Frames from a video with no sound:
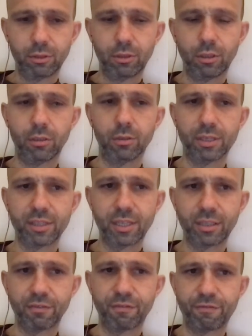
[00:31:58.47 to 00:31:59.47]
Good. Let's
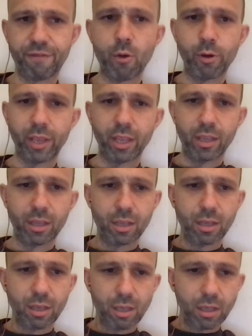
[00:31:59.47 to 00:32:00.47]
get to 40.
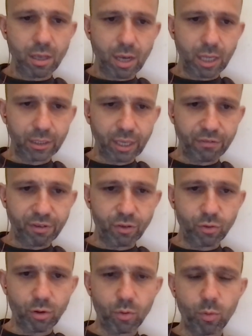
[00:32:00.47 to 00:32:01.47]
I think
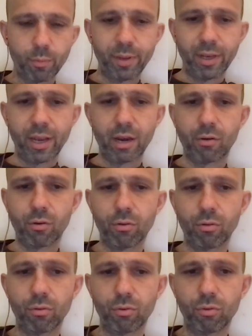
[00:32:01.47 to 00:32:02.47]
Fundora will beat
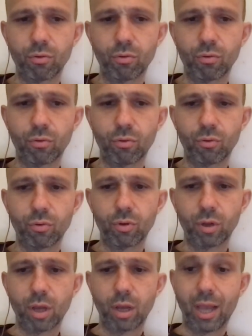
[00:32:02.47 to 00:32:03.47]
Errol.
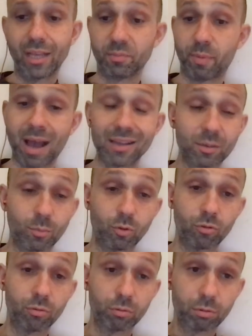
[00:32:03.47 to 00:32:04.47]
Uh, it's
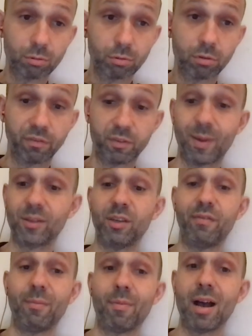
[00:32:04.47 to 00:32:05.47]
possible, especially if he